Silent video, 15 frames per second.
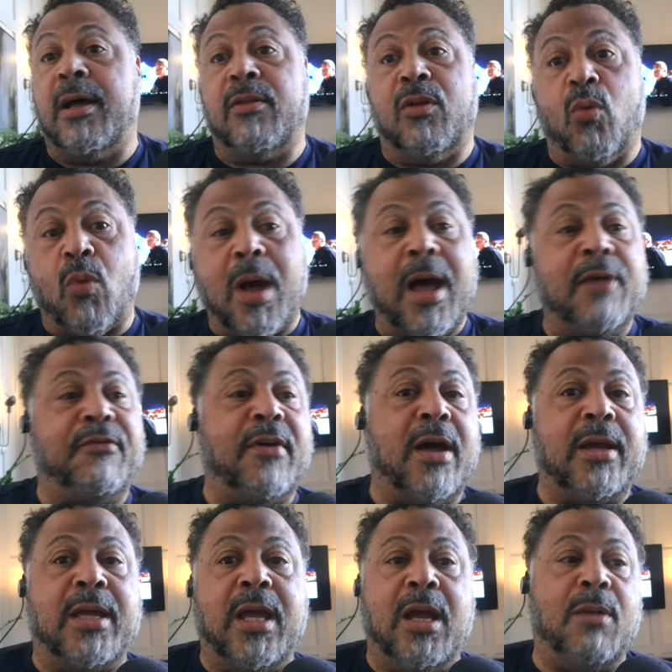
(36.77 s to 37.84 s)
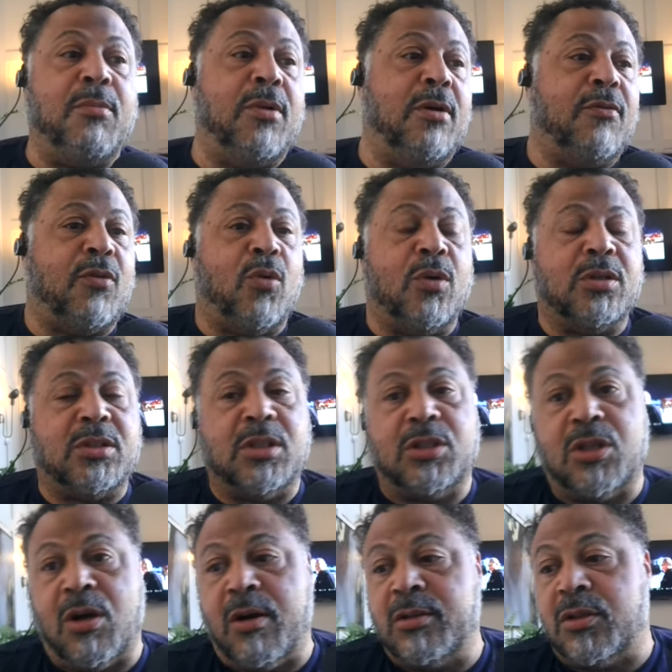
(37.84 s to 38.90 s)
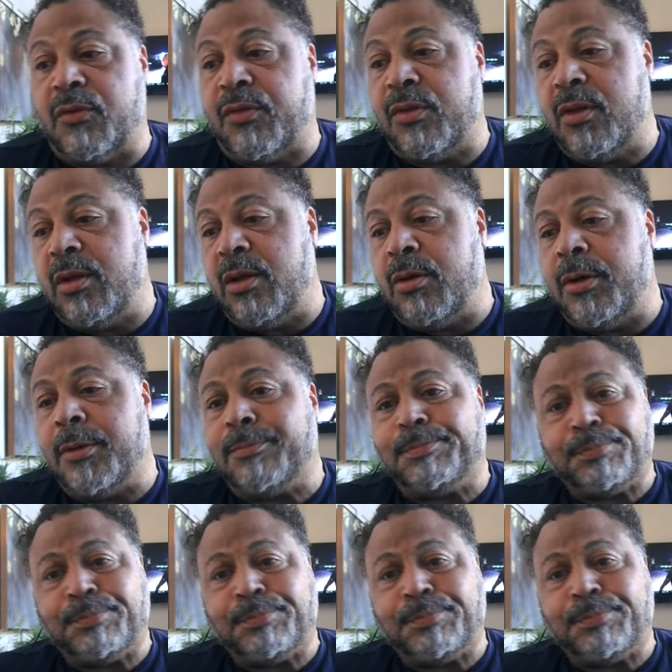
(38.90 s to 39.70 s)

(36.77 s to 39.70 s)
the Wi Fi camera, of course, the charger for the unit